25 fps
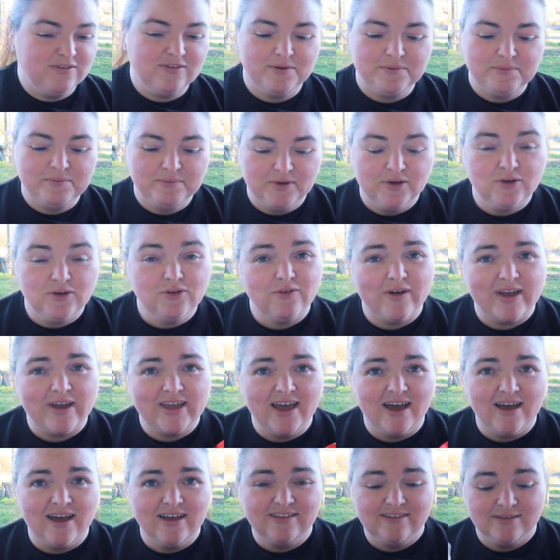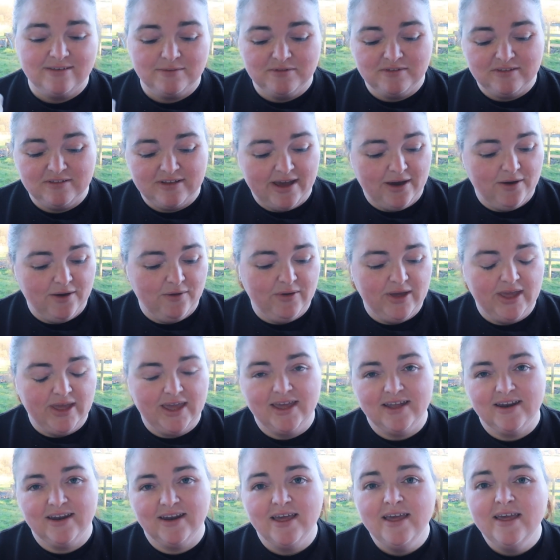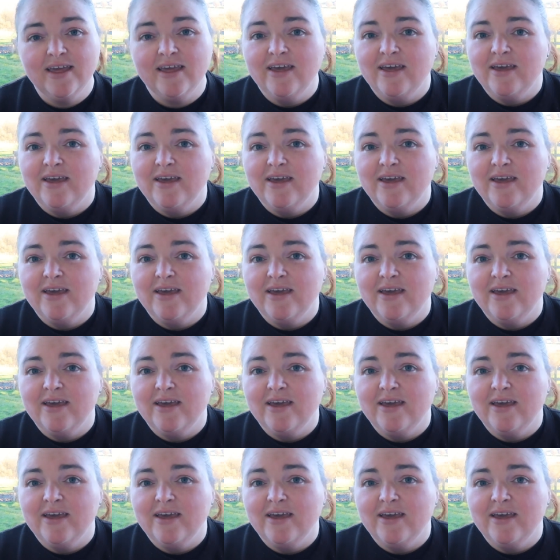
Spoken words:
some great items now in